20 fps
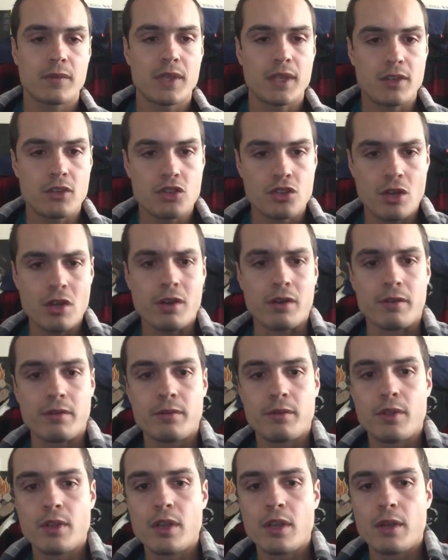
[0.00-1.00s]
sure,
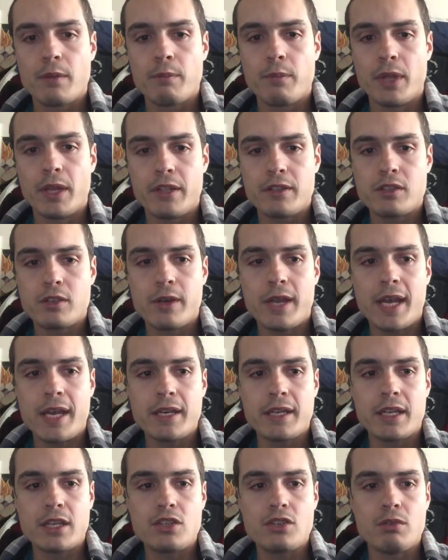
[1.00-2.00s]
but let's go ahead
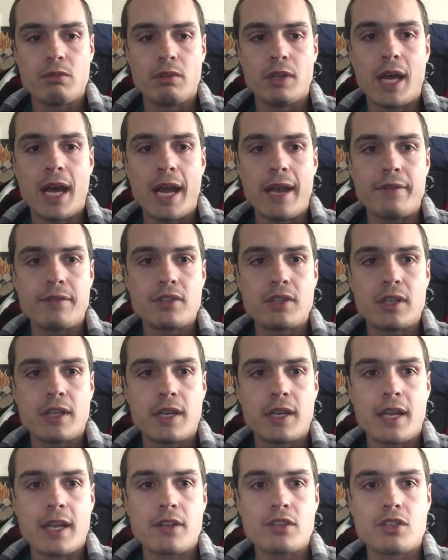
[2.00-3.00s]
and get you live so you
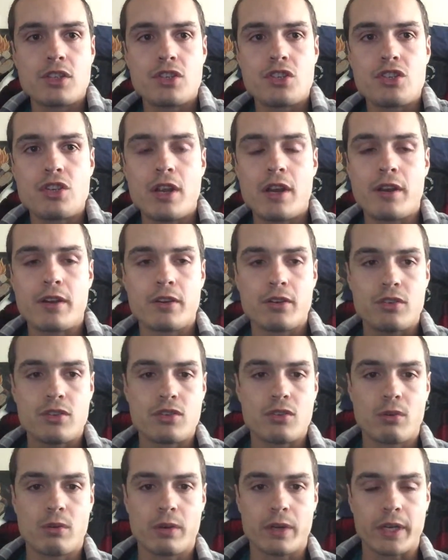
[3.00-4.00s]
can actually share your
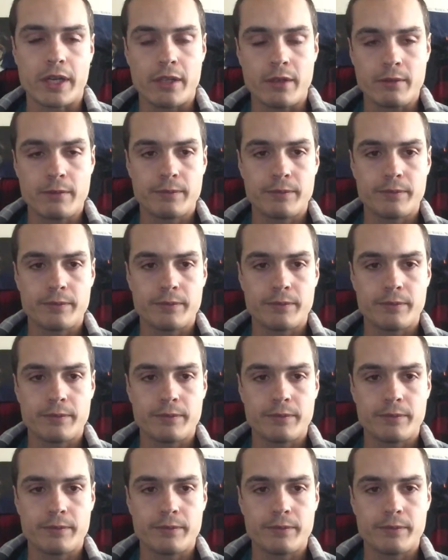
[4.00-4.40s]
story.